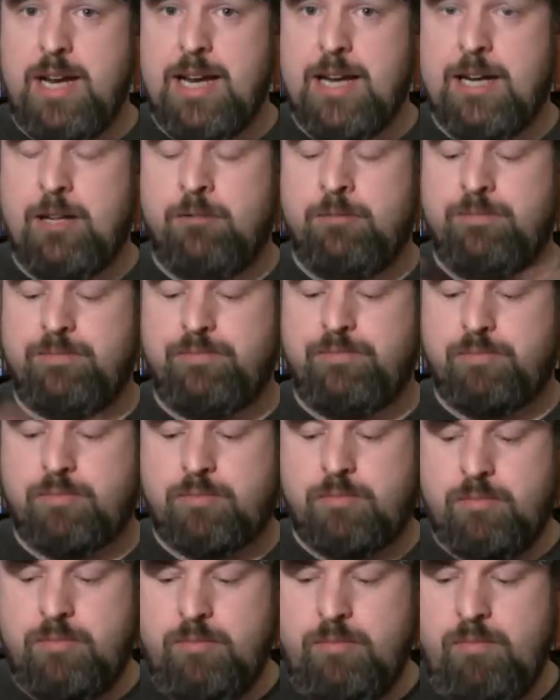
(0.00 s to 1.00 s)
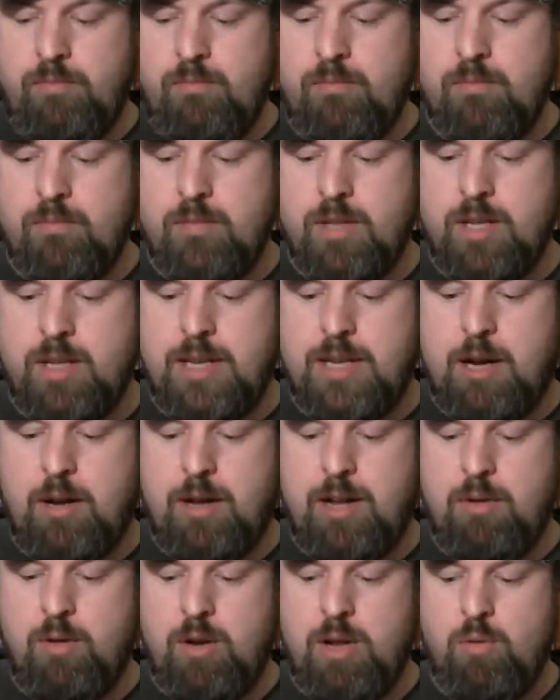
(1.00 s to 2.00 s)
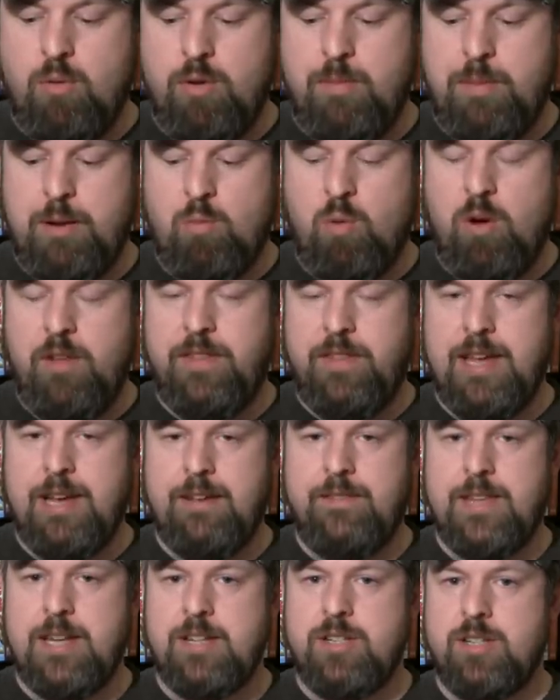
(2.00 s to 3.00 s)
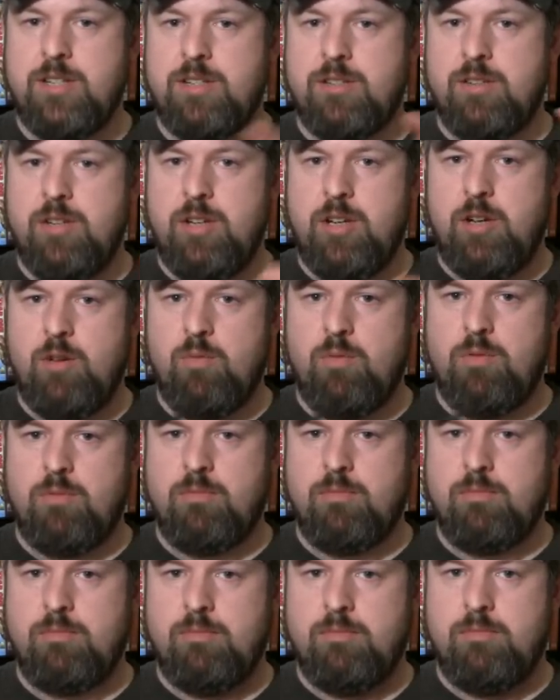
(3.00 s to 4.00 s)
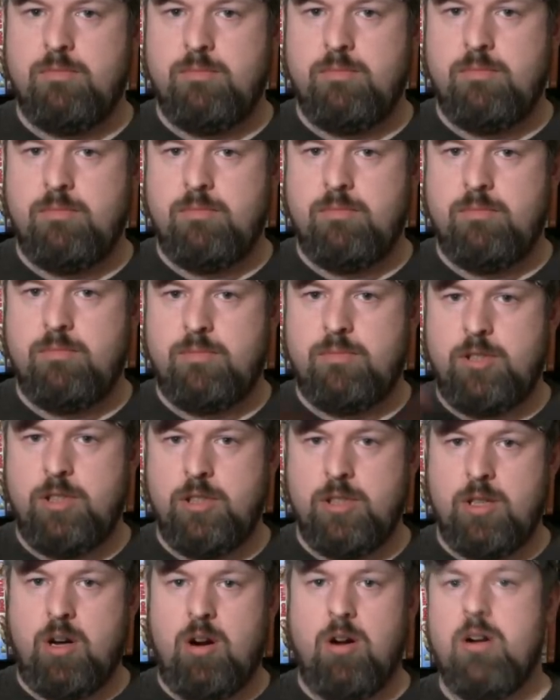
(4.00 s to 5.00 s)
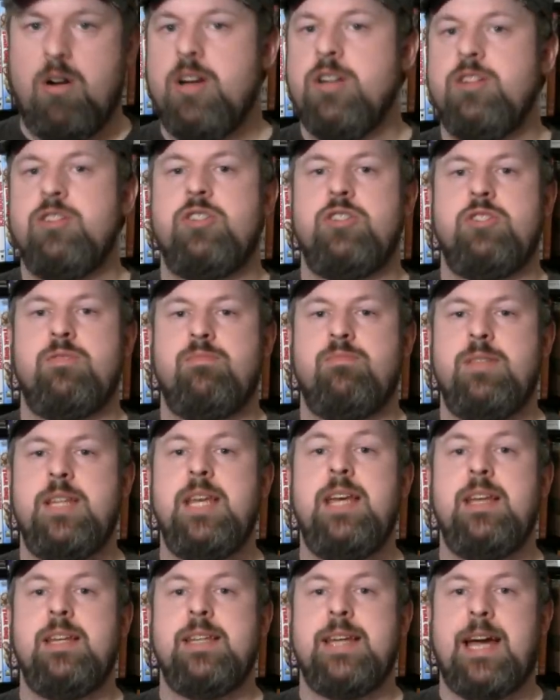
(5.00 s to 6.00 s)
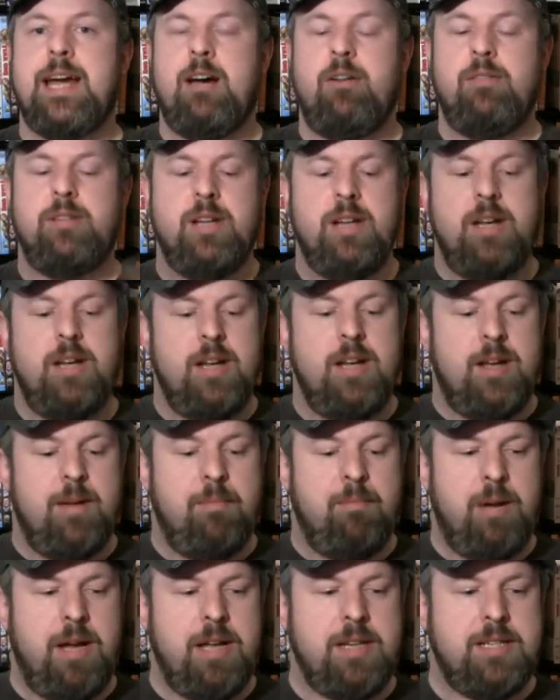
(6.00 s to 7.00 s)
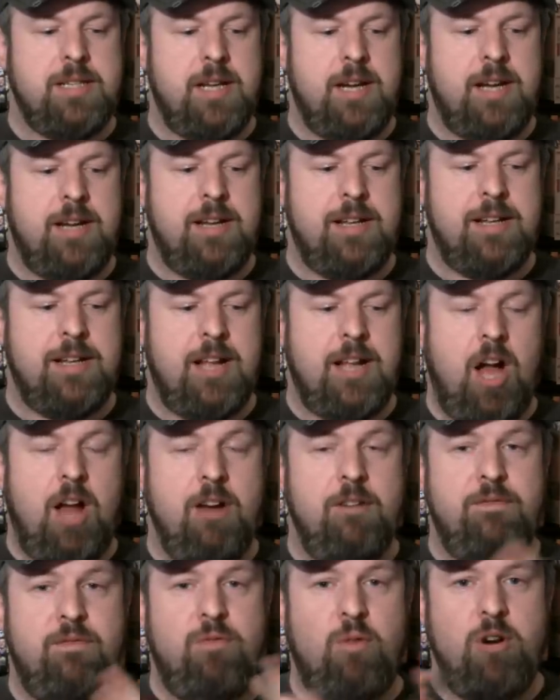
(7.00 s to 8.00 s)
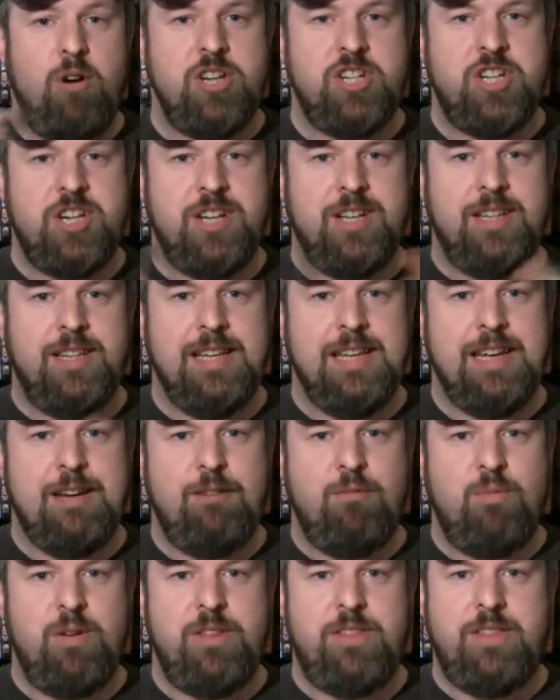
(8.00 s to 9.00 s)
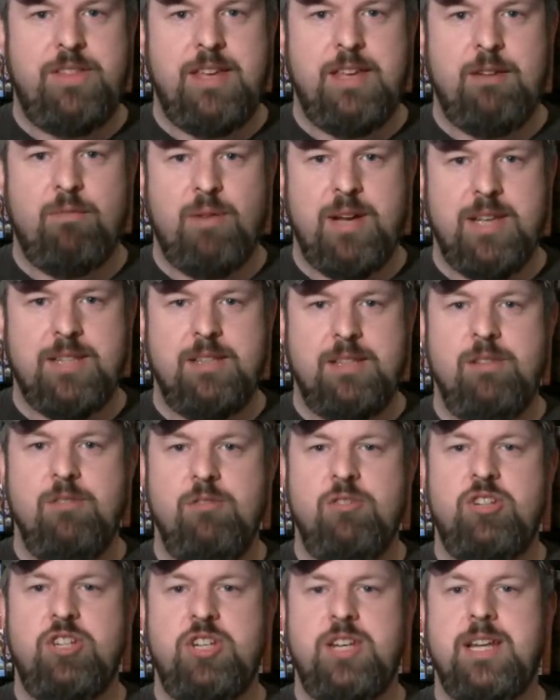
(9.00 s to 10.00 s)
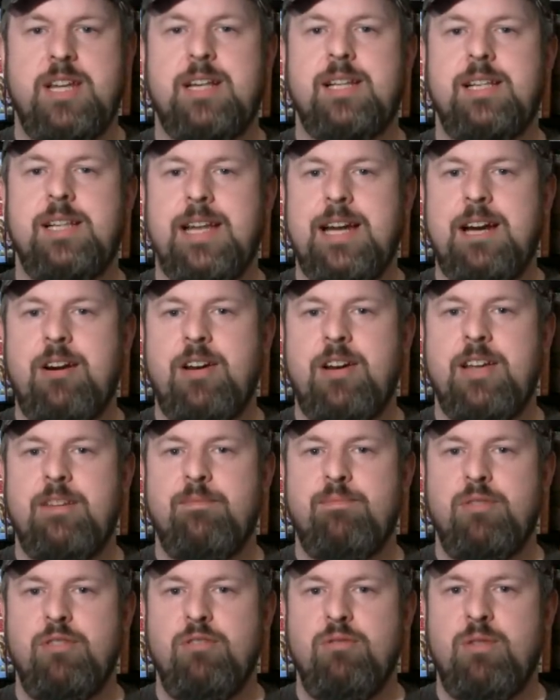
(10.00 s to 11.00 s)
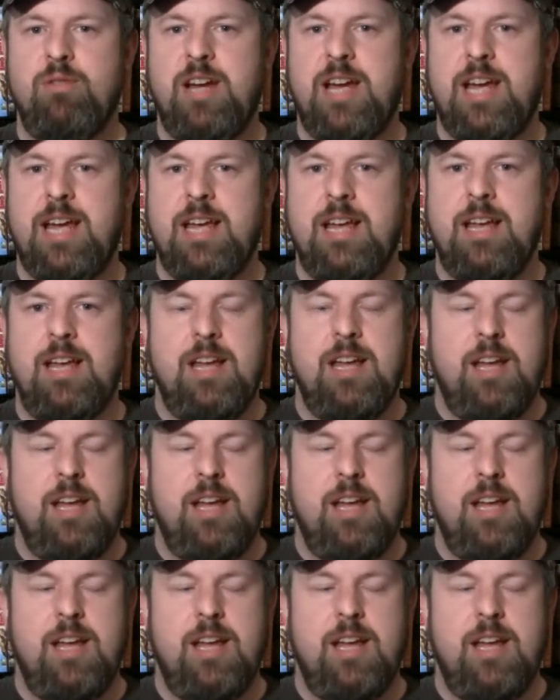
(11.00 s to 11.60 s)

now. Now, it would be one thing if they just, you know, took the orange tint out. But unfortunately, with the resolution and clarity of Blu-ray,